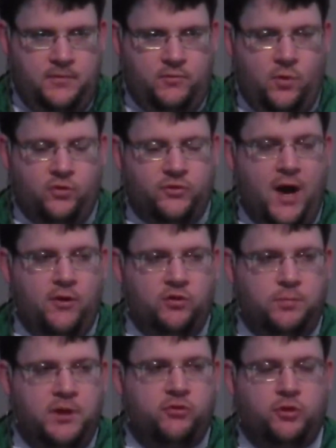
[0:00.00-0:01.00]
Of course, now
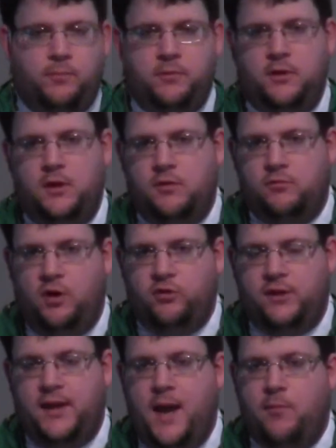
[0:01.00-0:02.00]
he's Bishop
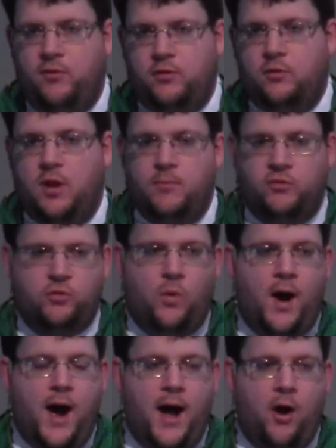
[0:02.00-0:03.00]
Frederick Campbell of Columbus,
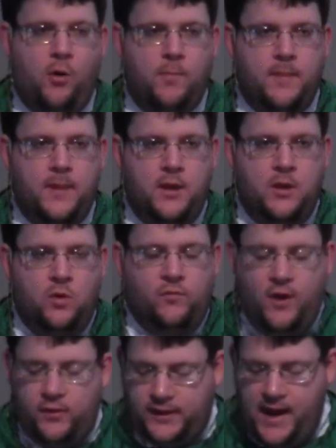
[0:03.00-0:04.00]
Ohio. Well,
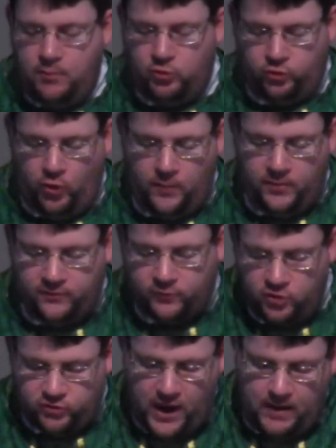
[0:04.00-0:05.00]
Father Campbell showed up, and the
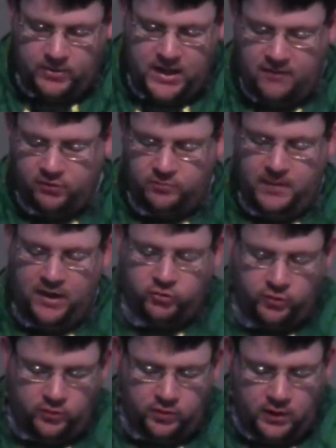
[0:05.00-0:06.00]
first homily he ever
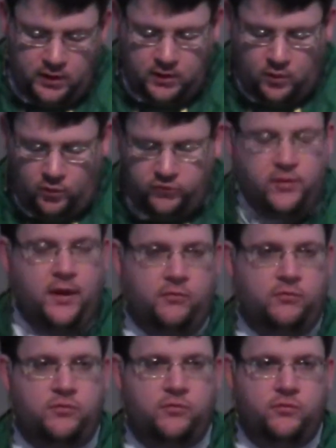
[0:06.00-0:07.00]
mentioned was
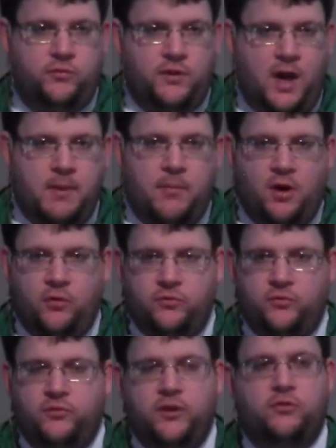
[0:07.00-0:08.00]
this. I remember I was
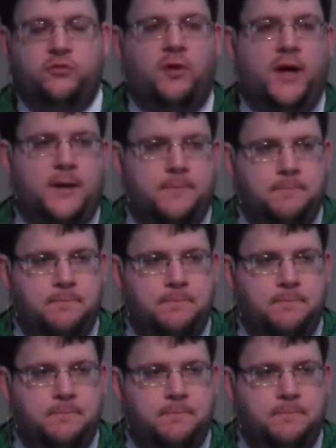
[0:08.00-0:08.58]
in 6th grade.